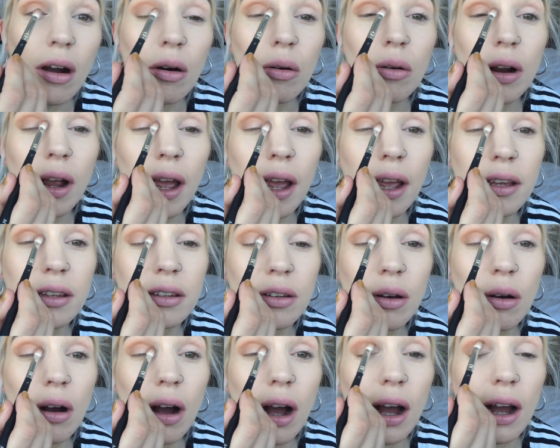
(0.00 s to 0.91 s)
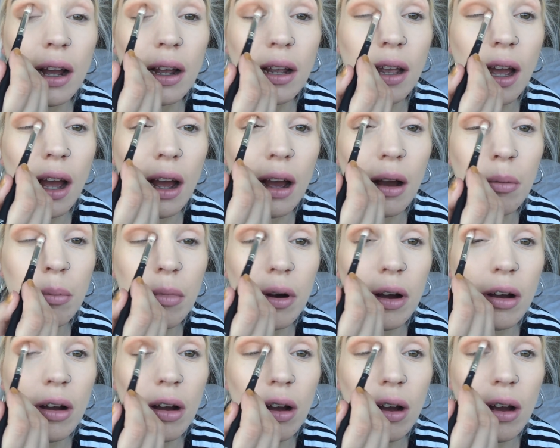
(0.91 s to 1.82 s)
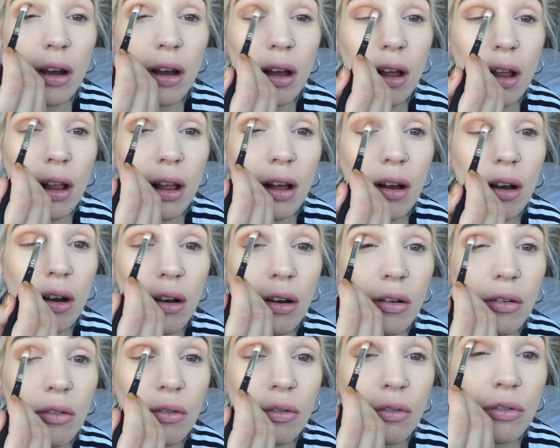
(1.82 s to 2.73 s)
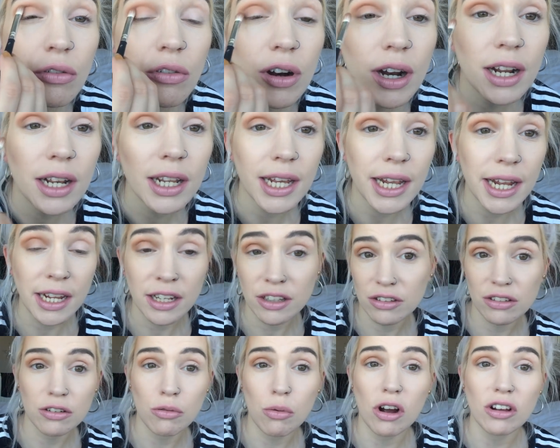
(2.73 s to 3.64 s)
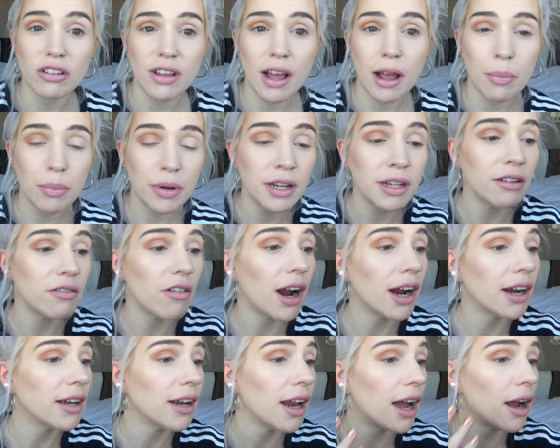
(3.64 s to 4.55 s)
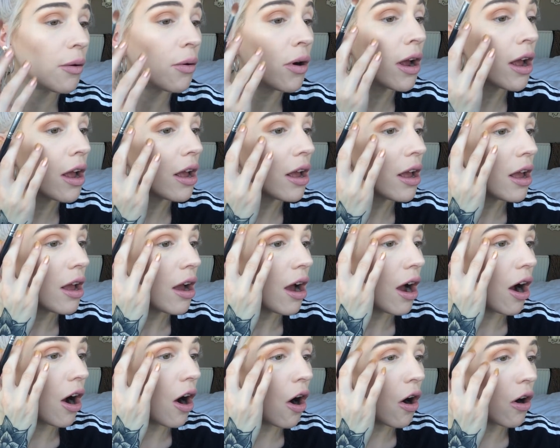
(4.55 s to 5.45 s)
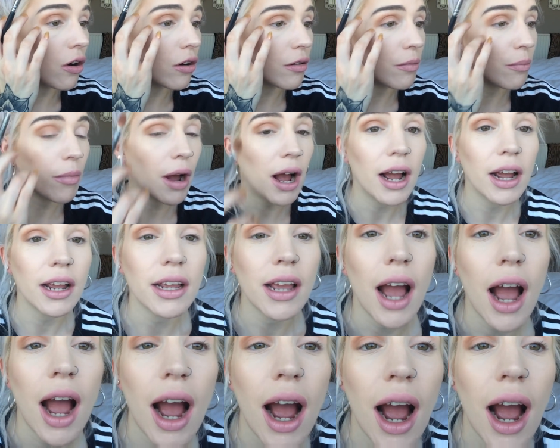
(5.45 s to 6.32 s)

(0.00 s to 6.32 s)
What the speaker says: Okay, so I am really into what's happening right now on my